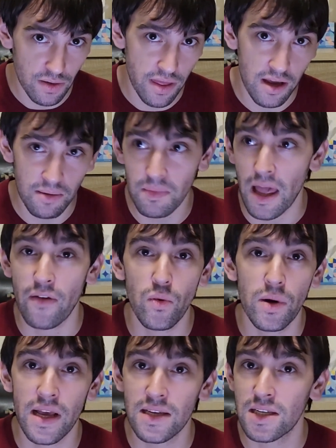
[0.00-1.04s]
thing.
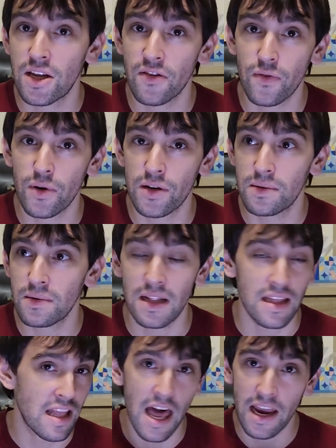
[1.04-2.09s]
Everyone has a different
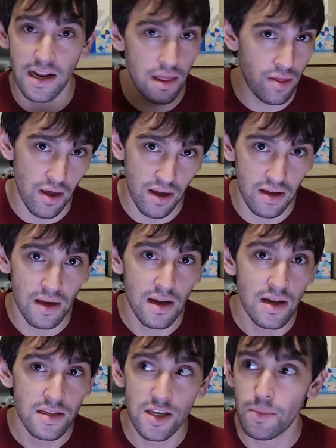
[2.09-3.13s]
line, I think.
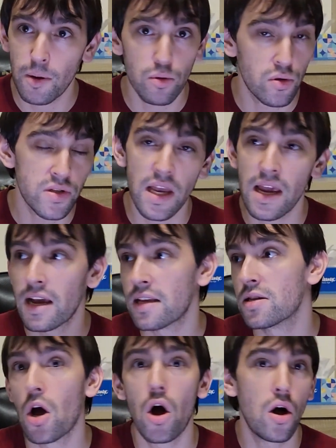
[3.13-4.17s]
Some people will say it's
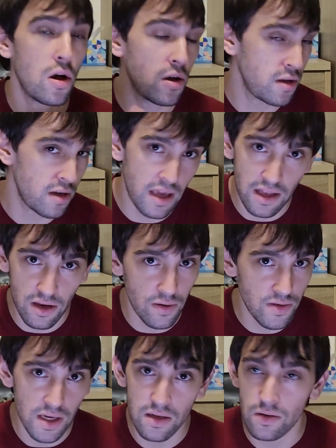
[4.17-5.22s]
all you can
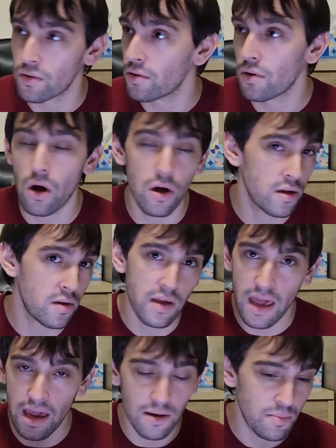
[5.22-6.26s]
use it or all you
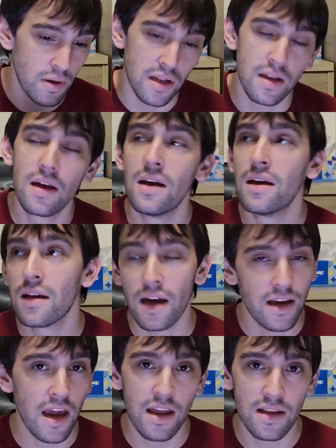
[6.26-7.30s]
can't, but
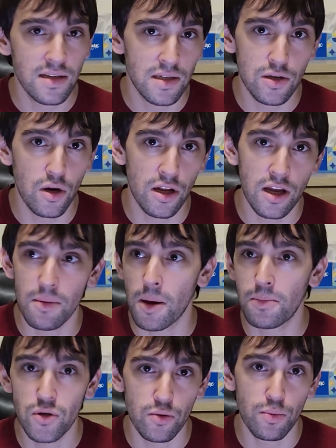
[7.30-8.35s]
again, this is going to come
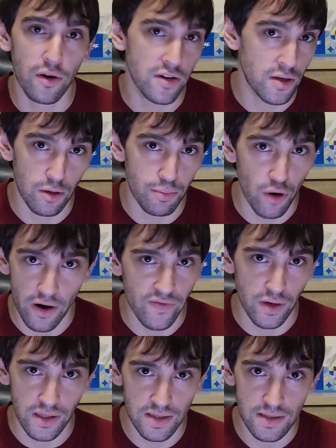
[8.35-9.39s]
up to personal
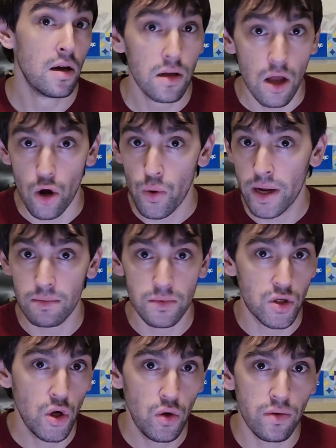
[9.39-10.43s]
preference. All right,
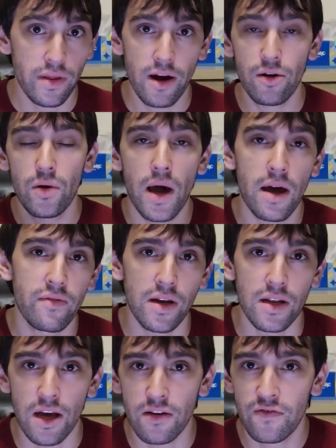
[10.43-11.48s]
so there you have it,
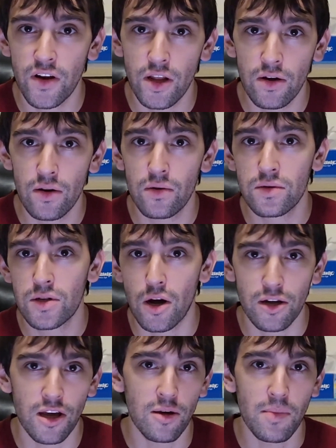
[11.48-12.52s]
a video
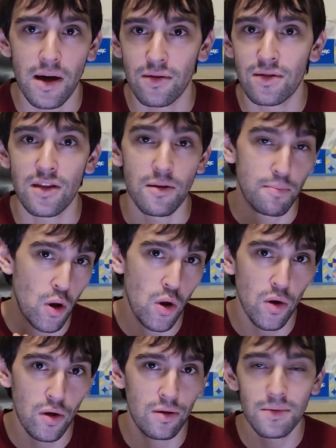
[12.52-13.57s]
talking about
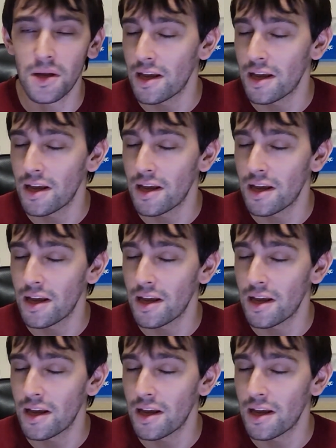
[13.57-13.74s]
Poll